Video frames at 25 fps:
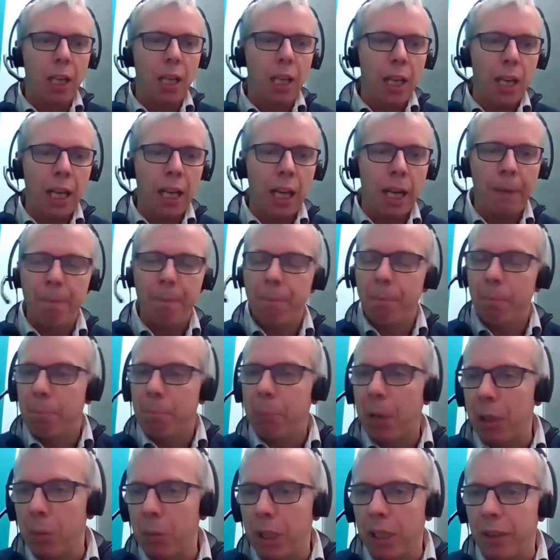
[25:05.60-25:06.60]

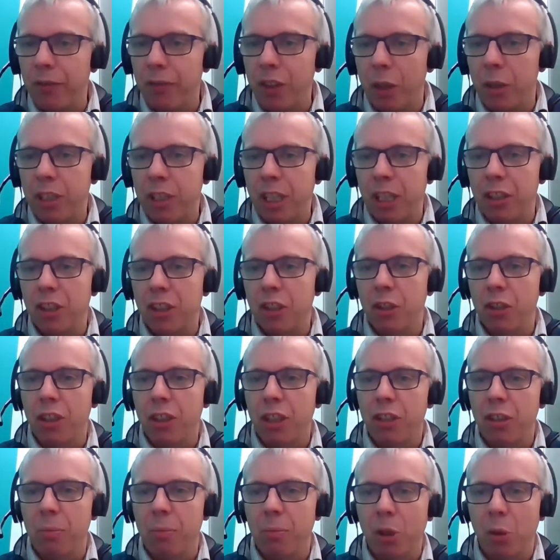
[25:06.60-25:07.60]
By the way, I've noticed
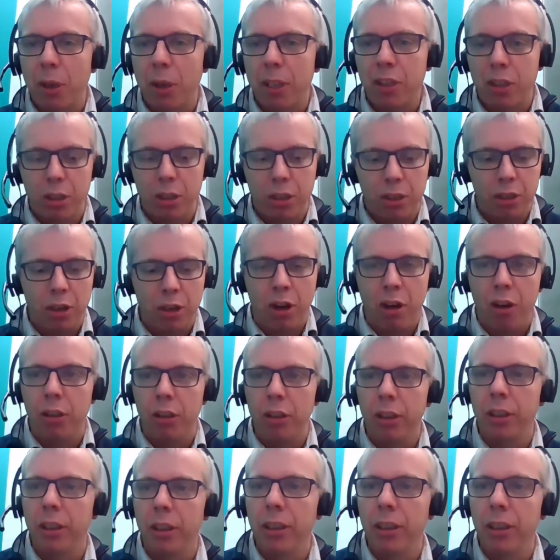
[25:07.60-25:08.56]
there's some questions on